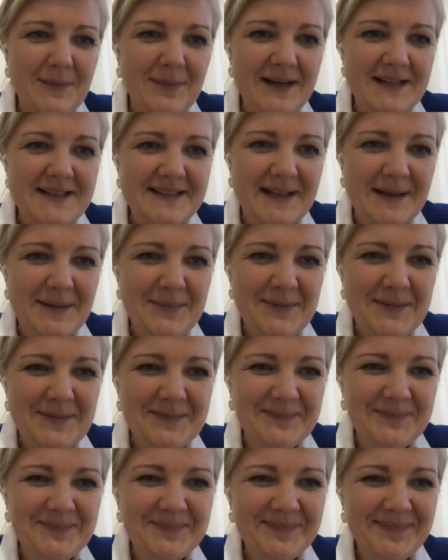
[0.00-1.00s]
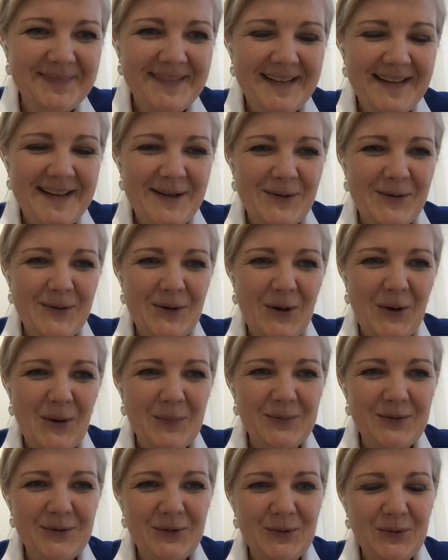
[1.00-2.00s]
step by step, we
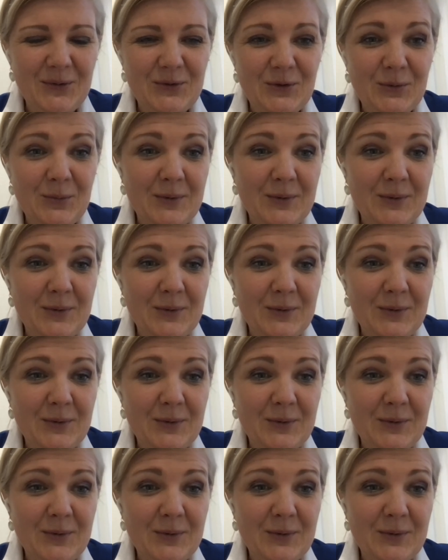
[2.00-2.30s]
hope to